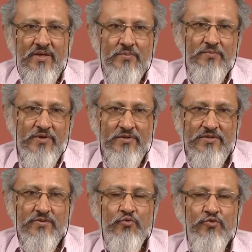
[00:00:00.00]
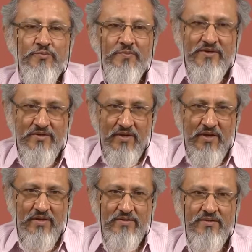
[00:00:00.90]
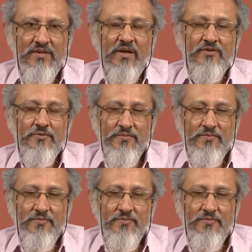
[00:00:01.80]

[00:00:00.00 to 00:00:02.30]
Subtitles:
a person who specializes in other